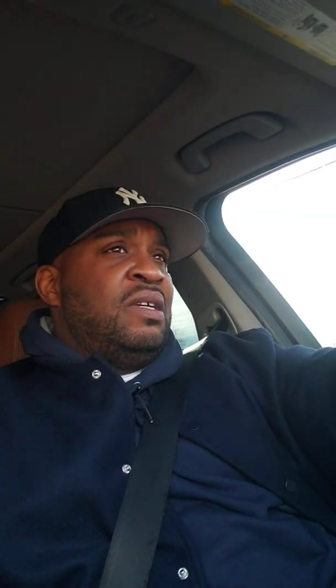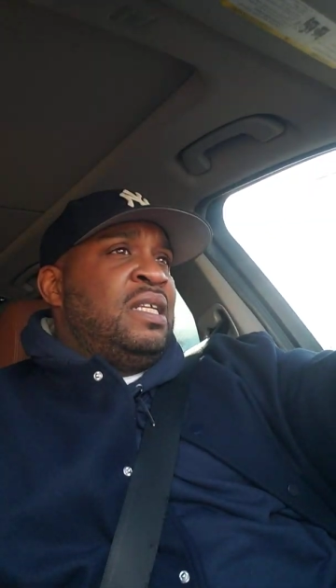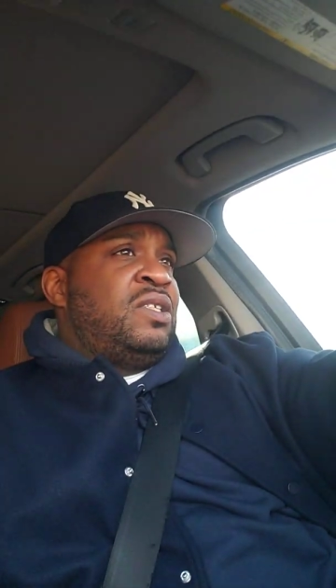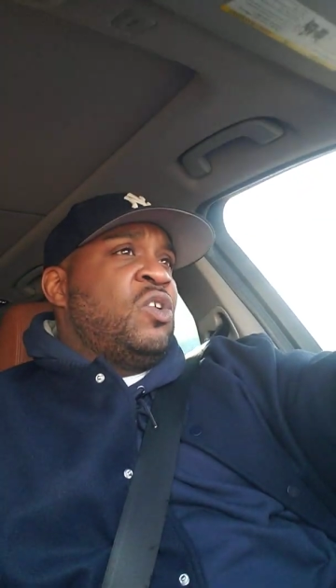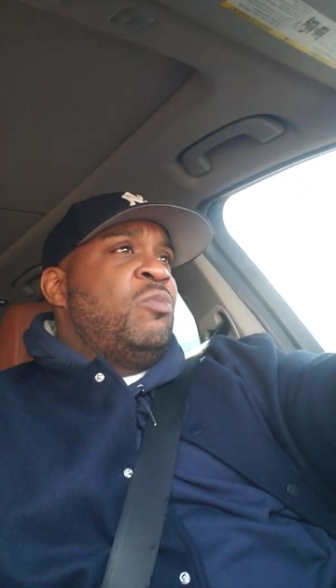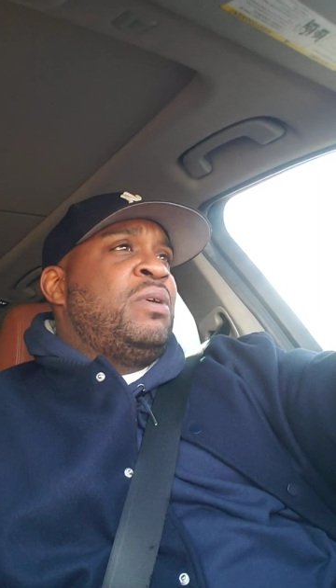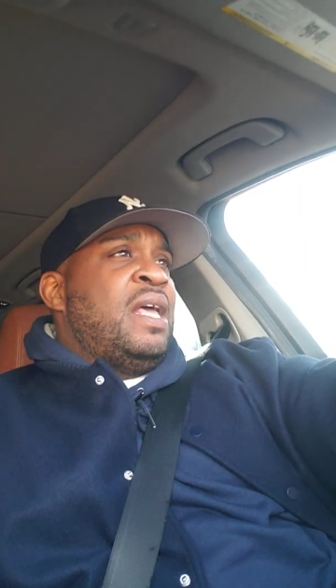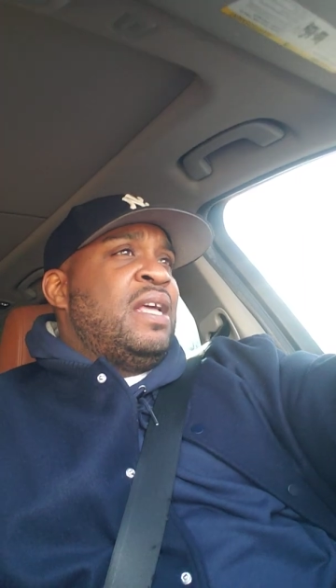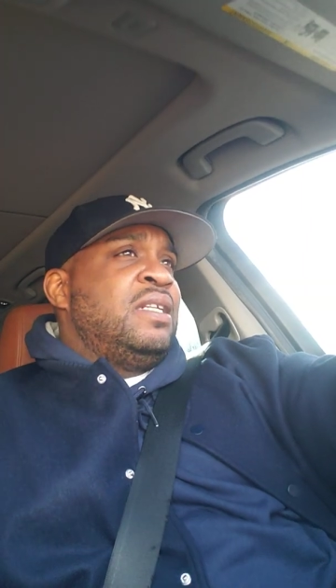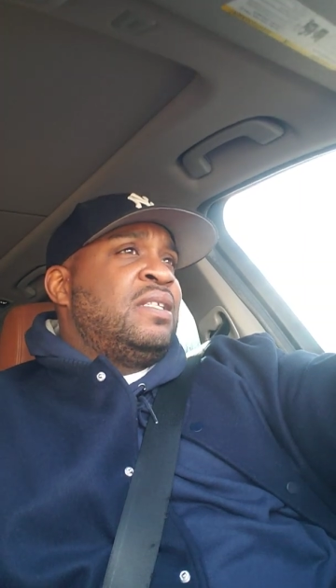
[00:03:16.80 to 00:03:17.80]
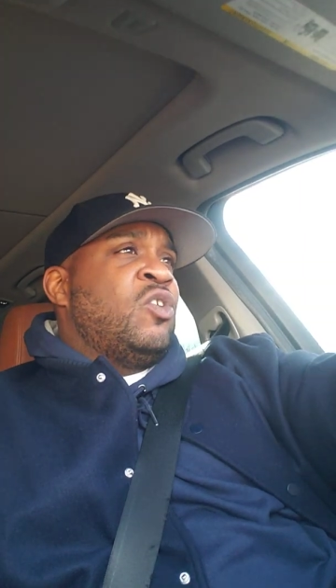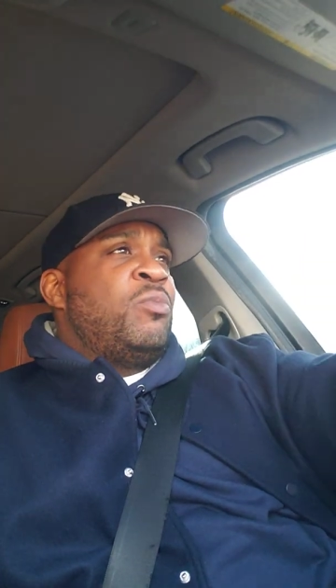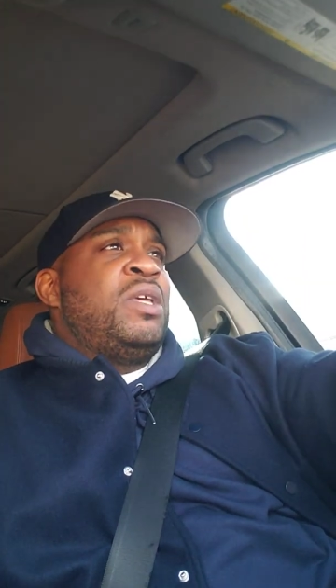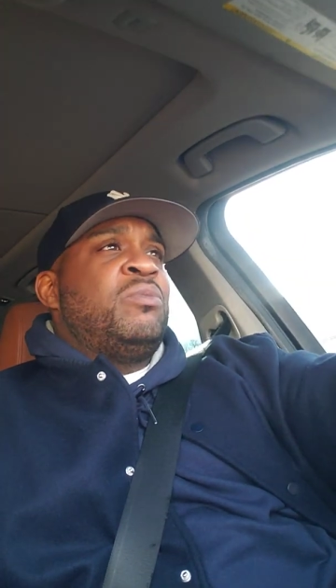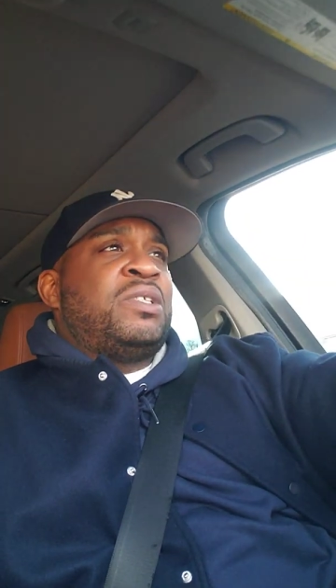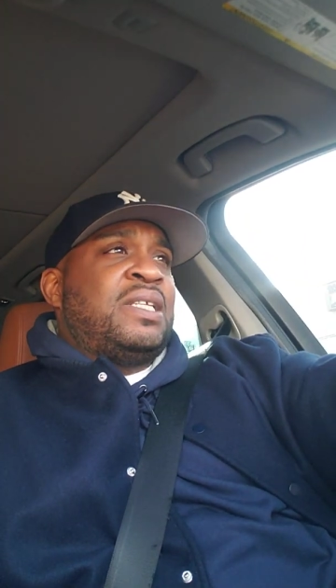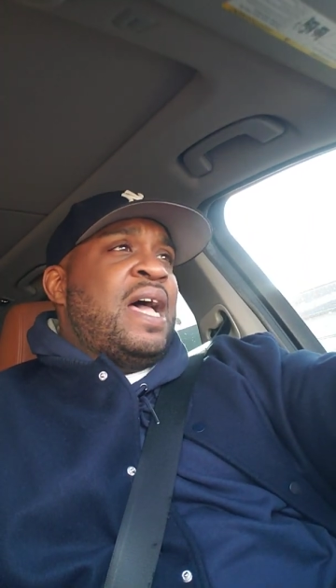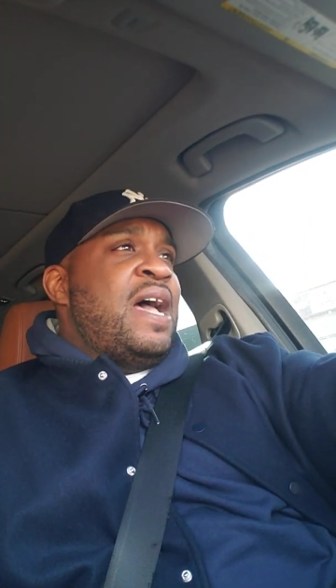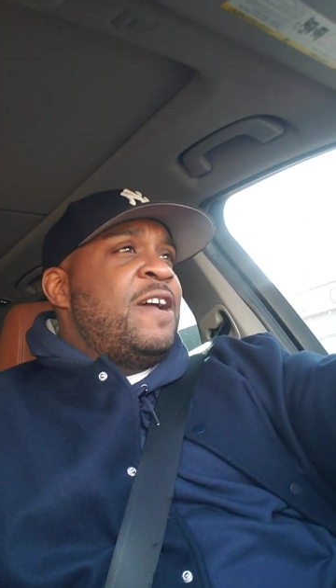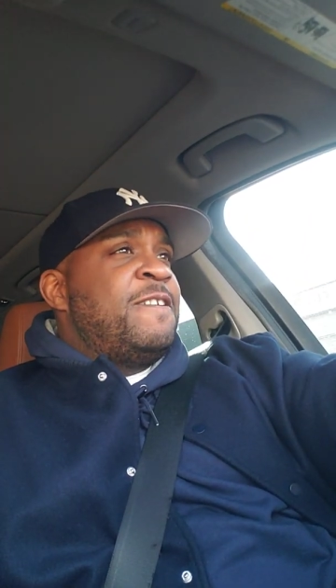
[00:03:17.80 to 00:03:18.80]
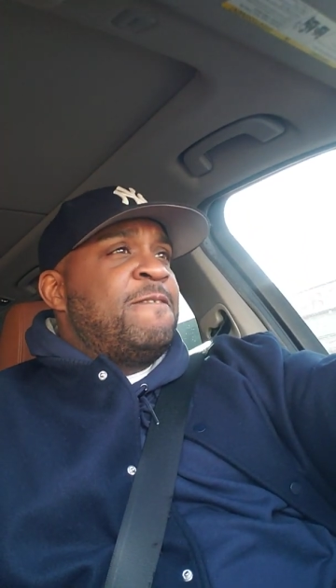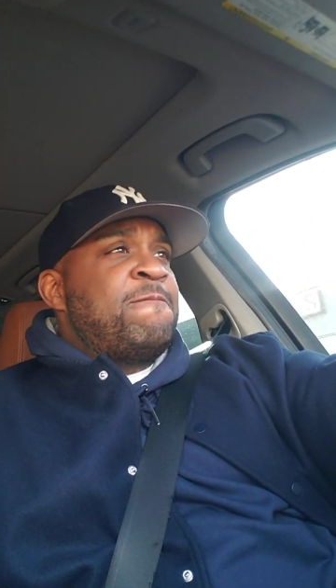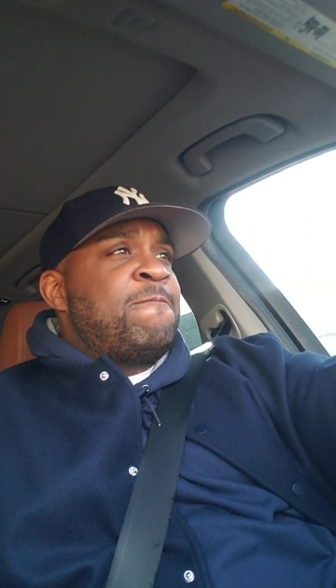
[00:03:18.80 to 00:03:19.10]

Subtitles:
and he told me that. He told me he was tired.